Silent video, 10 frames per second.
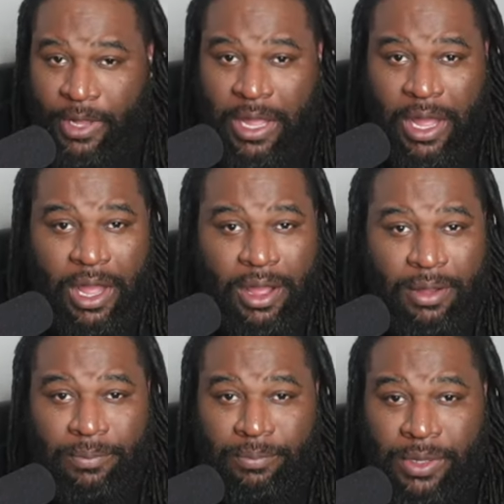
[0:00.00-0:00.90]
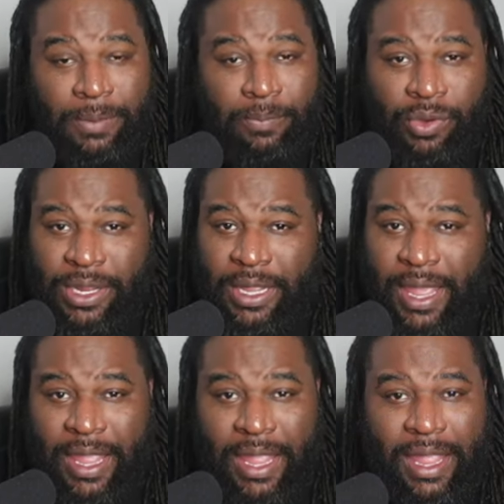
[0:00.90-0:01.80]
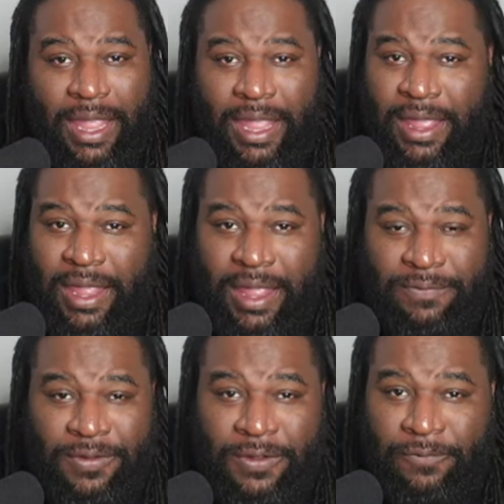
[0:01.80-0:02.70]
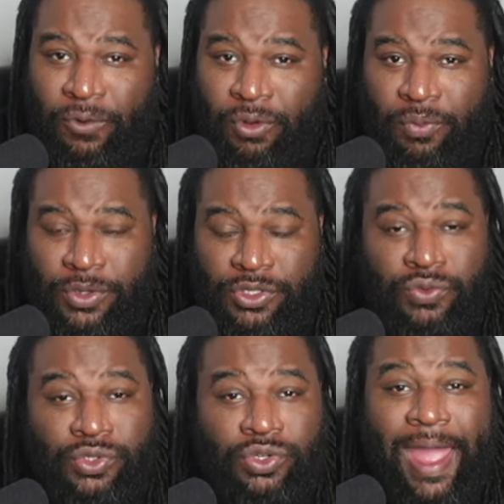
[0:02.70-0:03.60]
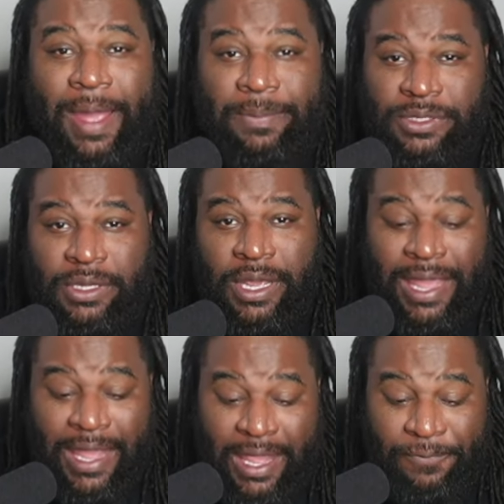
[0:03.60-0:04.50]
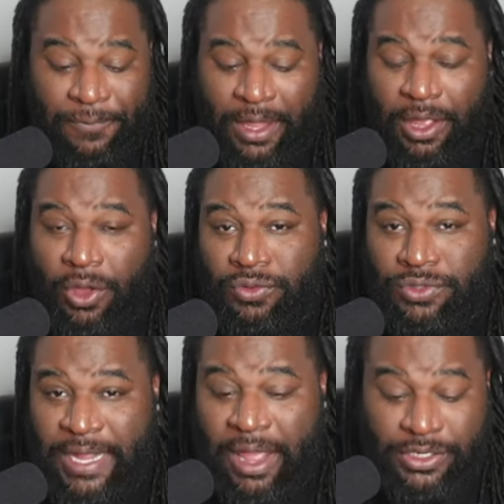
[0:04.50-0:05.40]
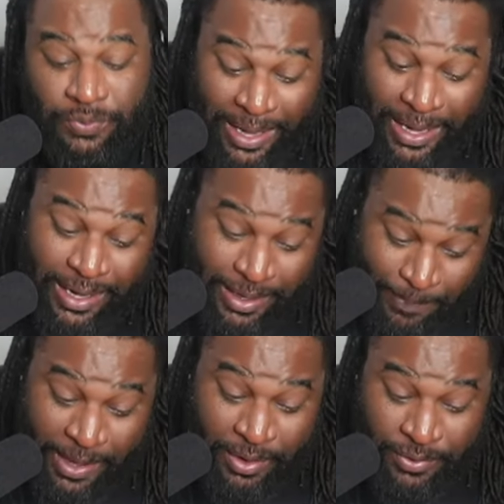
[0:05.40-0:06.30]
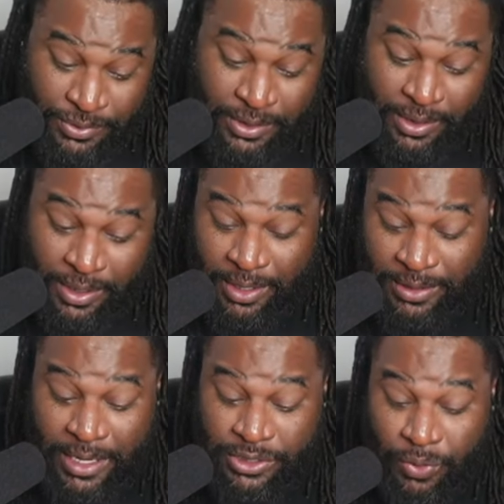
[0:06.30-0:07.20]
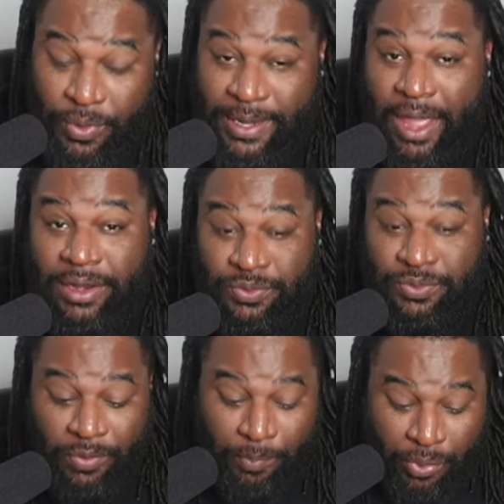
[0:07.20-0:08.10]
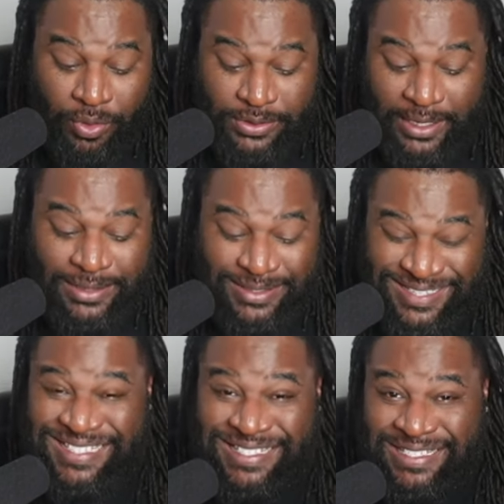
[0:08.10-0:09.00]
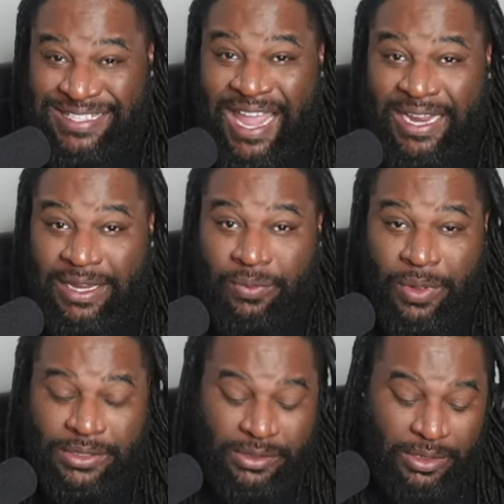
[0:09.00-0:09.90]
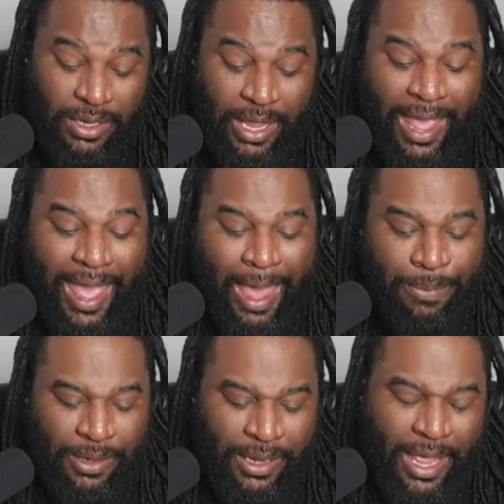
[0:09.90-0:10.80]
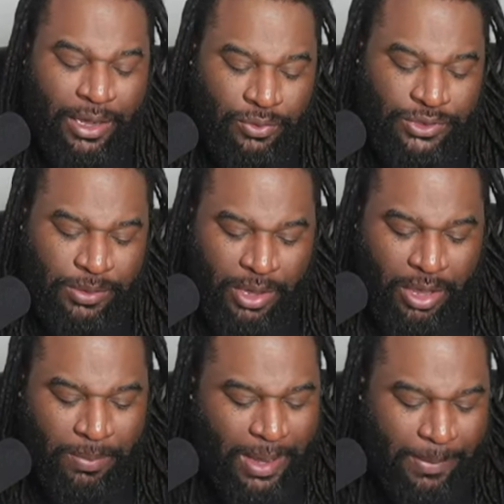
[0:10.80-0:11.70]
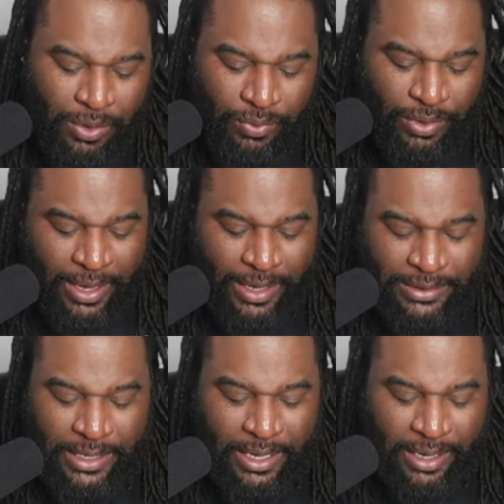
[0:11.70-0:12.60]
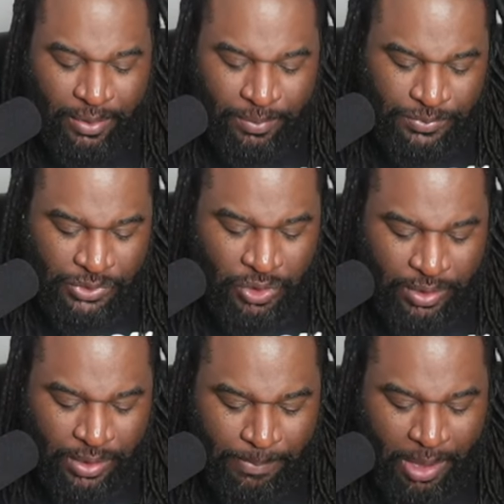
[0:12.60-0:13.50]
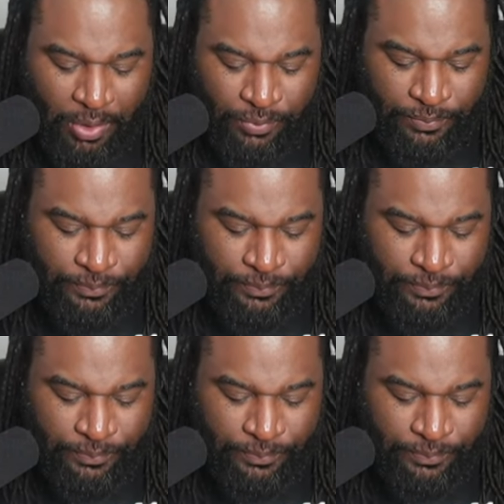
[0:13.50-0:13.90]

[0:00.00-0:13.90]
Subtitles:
looking pretty at 54 with two scraps if it goes down this way. And it appears that it's going down this way. Reports is this is exactly what's happening. Now, I know some of y'all are like, man, who the hell is saying that? I'm talking about,